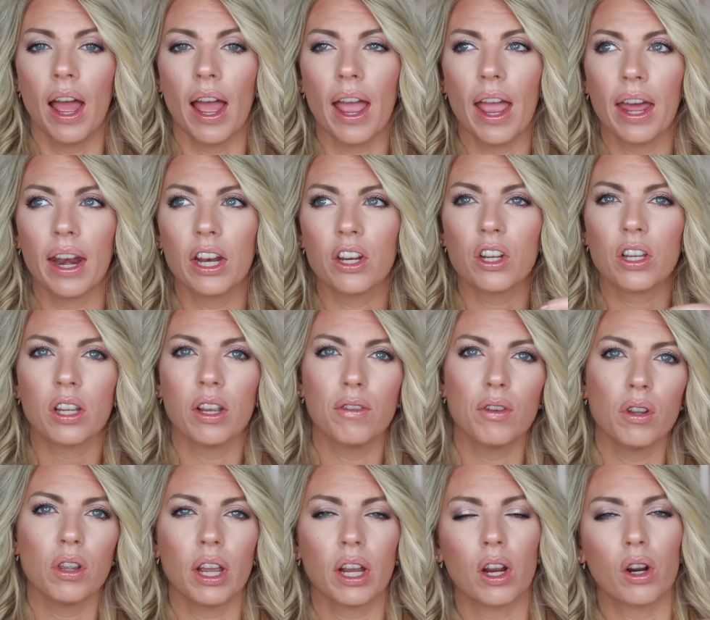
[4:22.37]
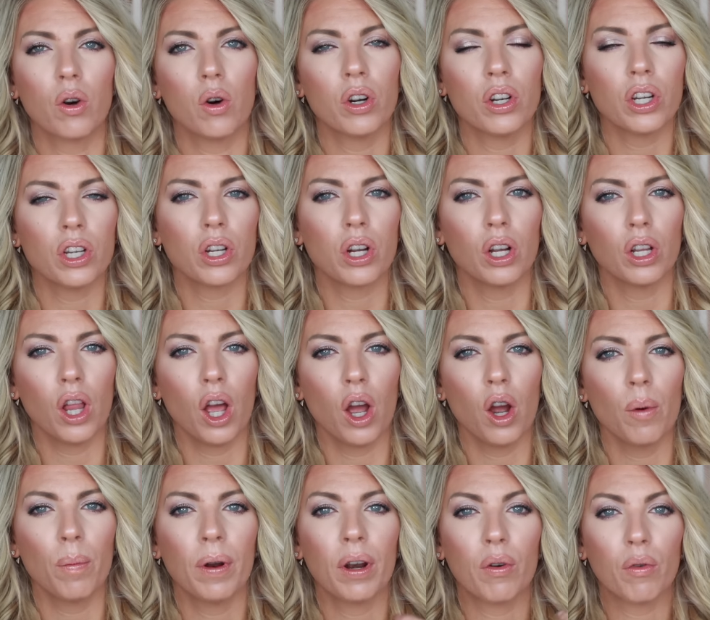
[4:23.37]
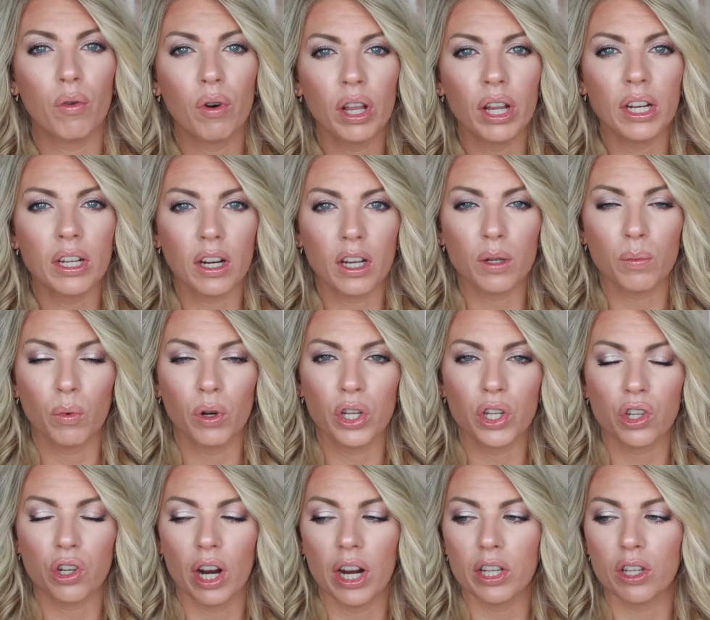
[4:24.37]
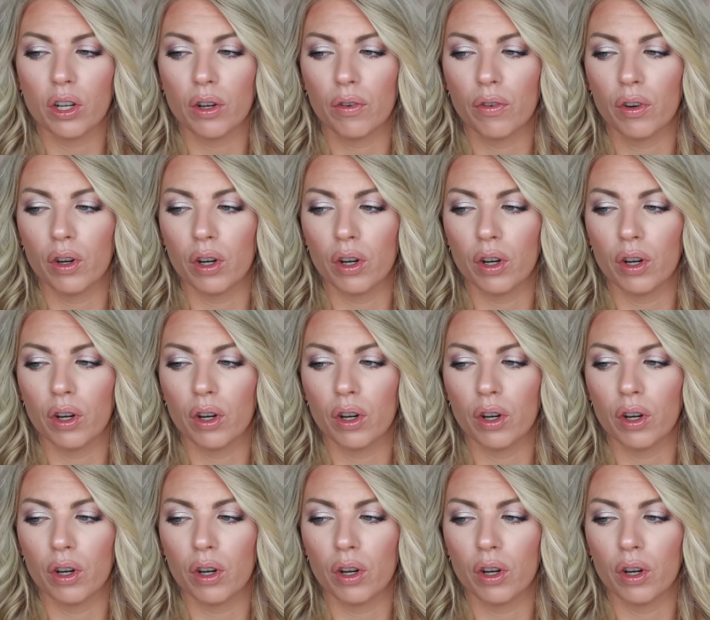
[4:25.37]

And it just gives you like a gorgeous glow, but it really does moisturize